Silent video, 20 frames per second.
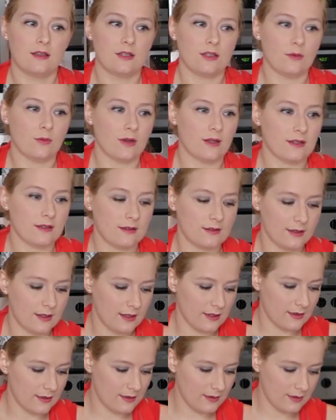you want
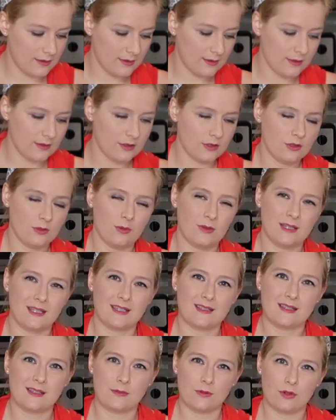to
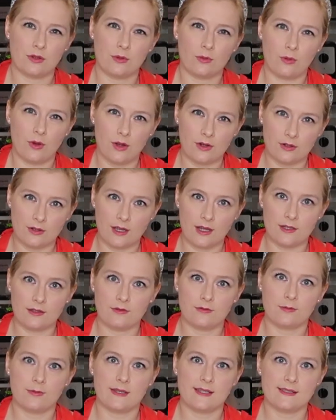get some of the water out
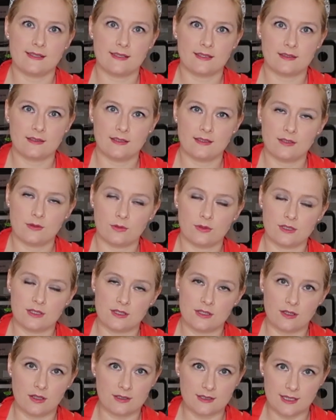of, basically, you want to
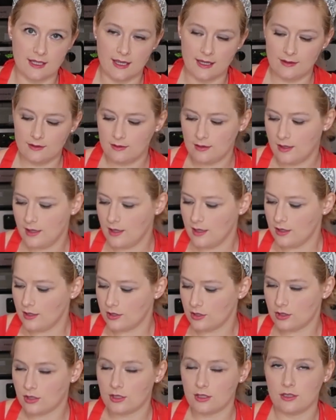saute,
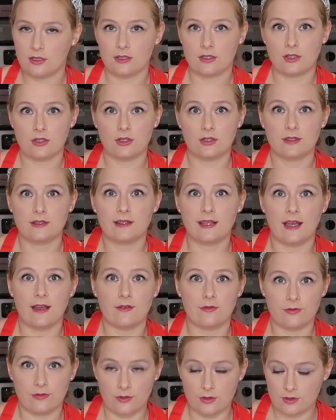you're going to cook that
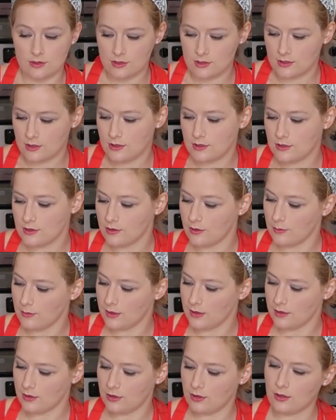first. So I'm
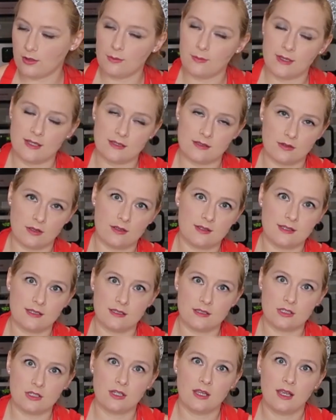going to cook my
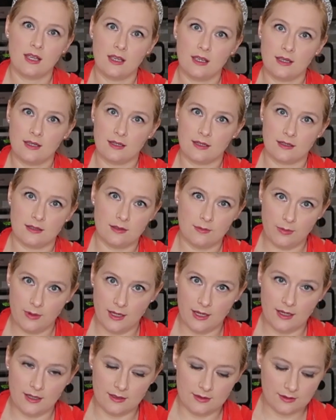sausage in the
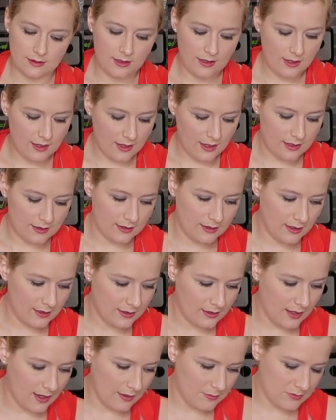pan, and
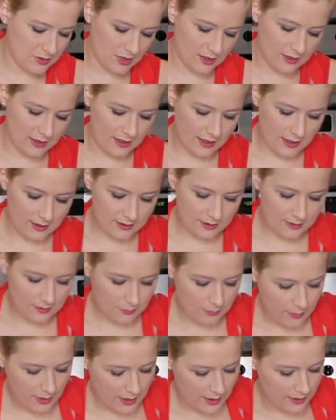then I'm going to add
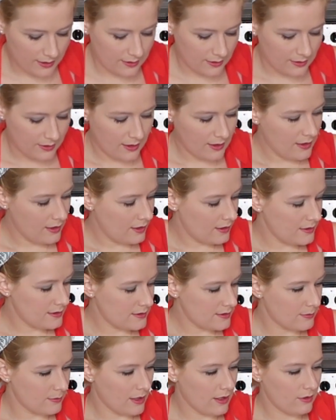in my
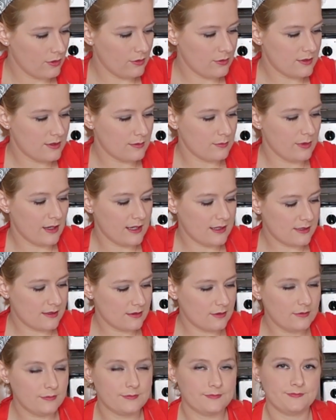tomatoes and
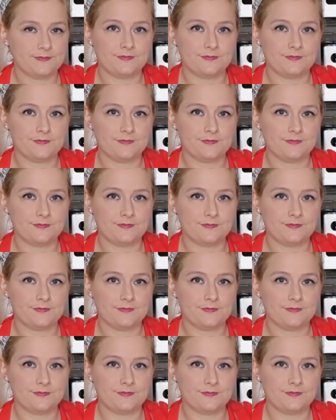basil,